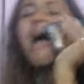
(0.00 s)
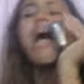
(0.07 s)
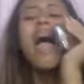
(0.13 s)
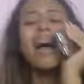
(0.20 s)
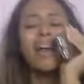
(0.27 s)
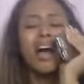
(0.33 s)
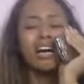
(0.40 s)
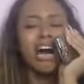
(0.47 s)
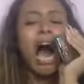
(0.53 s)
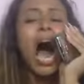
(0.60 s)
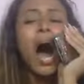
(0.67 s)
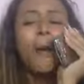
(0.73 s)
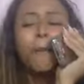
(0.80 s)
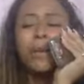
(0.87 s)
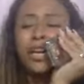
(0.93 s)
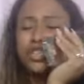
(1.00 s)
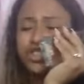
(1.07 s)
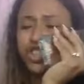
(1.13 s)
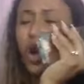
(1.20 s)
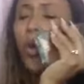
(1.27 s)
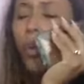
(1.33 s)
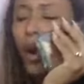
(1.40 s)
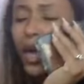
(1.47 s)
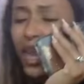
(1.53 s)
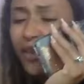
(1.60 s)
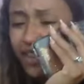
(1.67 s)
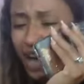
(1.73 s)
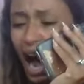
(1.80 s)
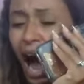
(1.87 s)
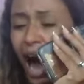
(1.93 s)
and accomplish the will
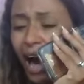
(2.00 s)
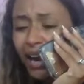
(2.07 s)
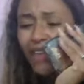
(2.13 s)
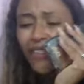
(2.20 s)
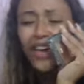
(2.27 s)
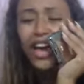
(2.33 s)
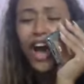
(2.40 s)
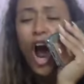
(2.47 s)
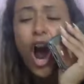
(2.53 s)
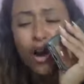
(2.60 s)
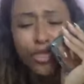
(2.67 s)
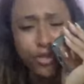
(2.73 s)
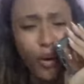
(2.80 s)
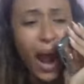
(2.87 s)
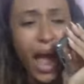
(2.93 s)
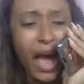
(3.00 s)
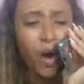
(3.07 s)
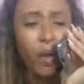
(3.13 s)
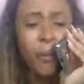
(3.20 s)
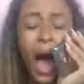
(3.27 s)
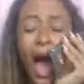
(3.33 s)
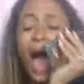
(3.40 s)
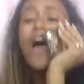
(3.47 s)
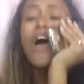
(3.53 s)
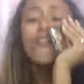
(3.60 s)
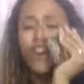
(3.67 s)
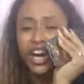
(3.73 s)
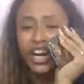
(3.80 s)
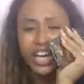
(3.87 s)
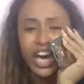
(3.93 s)
of God in the earth realm.
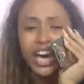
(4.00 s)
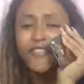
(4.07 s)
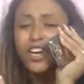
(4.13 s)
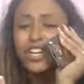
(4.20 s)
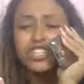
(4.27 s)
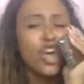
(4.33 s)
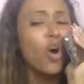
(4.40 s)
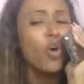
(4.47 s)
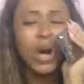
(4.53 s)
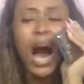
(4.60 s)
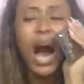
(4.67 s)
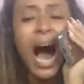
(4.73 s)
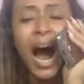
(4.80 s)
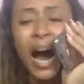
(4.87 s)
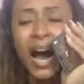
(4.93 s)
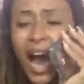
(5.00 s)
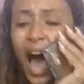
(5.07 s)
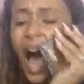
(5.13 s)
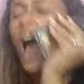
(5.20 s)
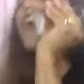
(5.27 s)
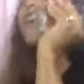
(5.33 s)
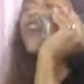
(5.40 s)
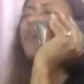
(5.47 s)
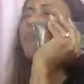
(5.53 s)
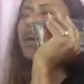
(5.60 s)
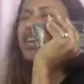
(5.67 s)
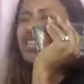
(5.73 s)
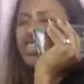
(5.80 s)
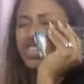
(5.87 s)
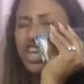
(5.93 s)
Forgive us, oh God, for
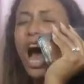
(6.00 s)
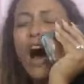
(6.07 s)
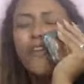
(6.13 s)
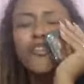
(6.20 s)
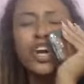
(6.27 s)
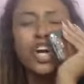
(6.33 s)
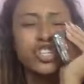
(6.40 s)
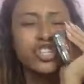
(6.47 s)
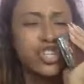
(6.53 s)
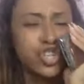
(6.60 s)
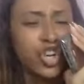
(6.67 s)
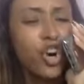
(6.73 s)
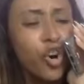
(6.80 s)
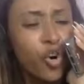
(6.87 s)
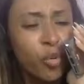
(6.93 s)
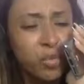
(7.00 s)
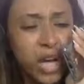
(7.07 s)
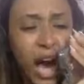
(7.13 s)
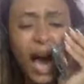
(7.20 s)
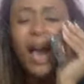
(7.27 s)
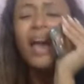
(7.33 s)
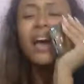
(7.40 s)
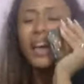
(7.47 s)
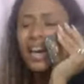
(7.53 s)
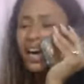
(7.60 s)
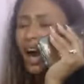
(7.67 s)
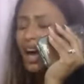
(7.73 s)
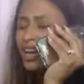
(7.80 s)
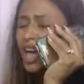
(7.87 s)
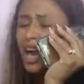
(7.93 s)
being self-consumed.
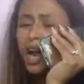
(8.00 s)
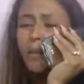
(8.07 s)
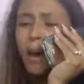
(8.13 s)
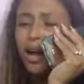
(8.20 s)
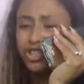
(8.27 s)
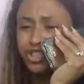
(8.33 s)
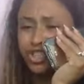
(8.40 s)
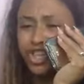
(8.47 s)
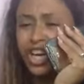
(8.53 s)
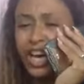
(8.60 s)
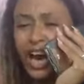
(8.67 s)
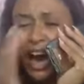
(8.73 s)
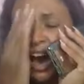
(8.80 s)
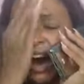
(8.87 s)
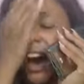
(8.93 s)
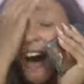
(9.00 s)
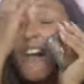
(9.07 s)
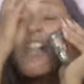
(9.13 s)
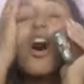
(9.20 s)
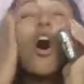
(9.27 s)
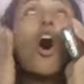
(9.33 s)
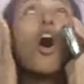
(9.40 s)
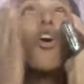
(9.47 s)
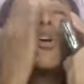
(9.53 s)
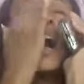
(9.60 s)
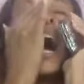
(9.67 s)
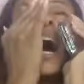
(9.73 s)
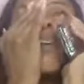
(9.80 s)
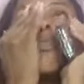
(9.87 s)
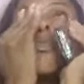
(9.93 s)
Oh
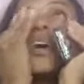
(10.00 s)
God,